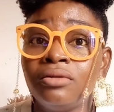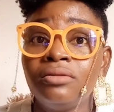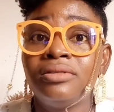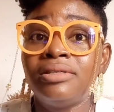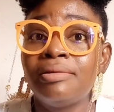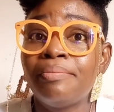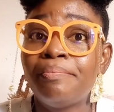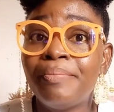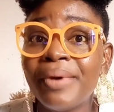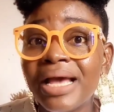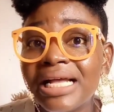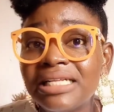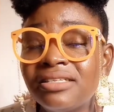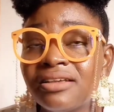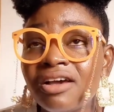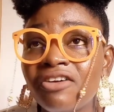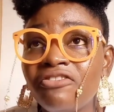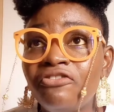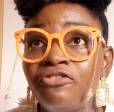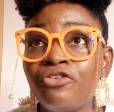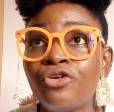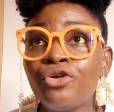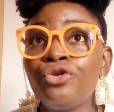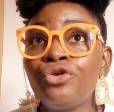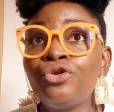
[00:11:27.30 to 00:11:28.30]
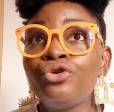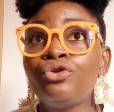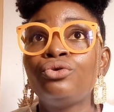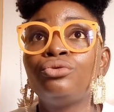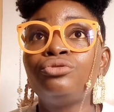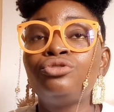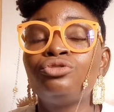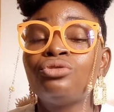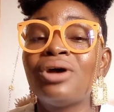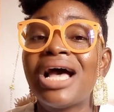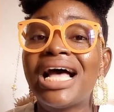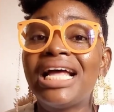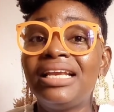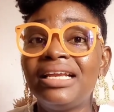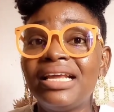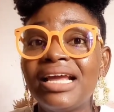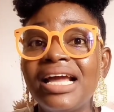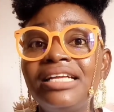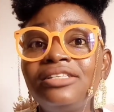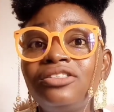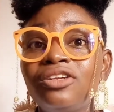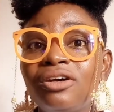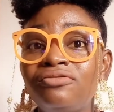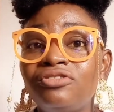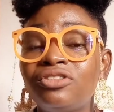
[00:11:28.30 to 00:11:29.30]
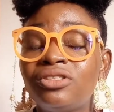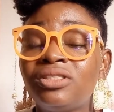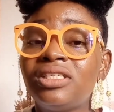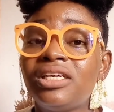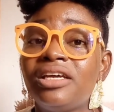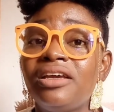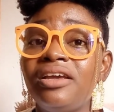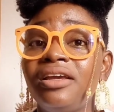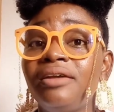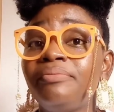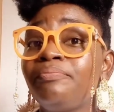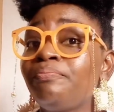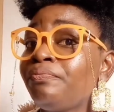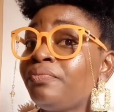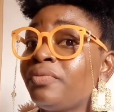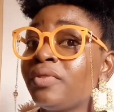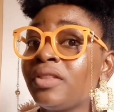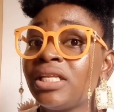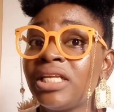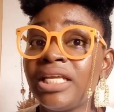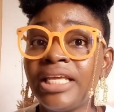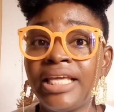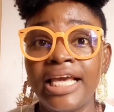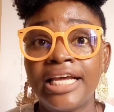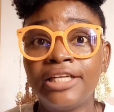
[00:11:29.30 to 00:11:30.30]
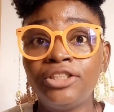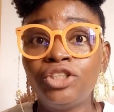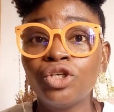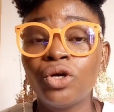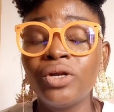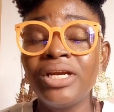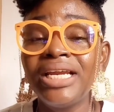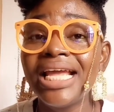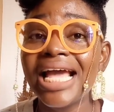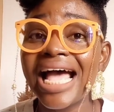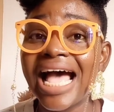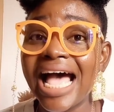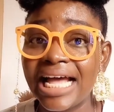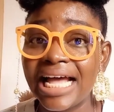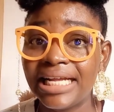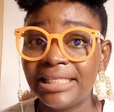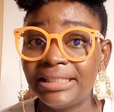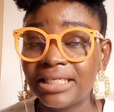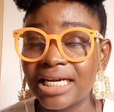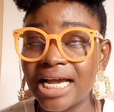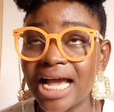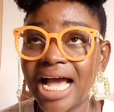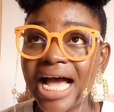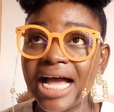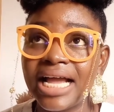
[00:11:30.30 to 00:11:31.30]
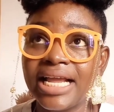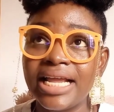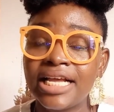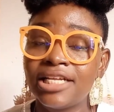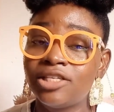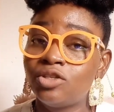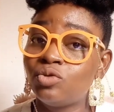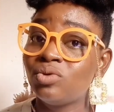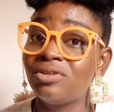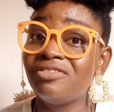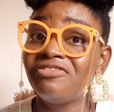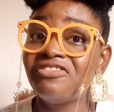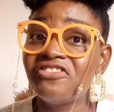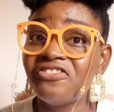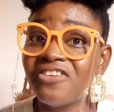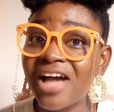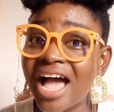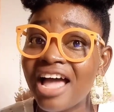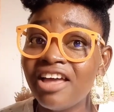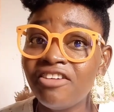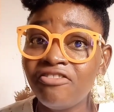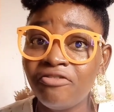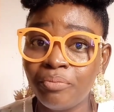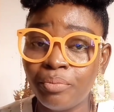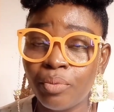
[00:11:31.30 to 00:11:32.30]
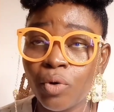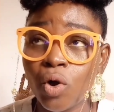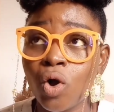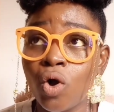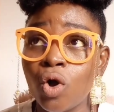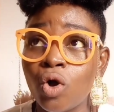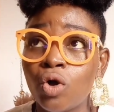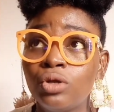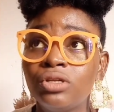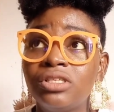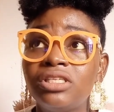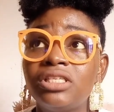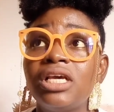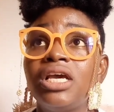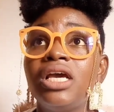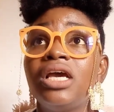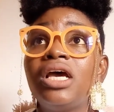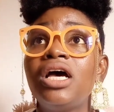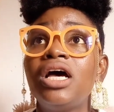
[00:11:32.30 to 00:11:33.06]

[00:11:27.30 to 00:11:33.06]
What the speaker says: the better for you. So at the end of the day, Gedoni had the highest with 5 balls.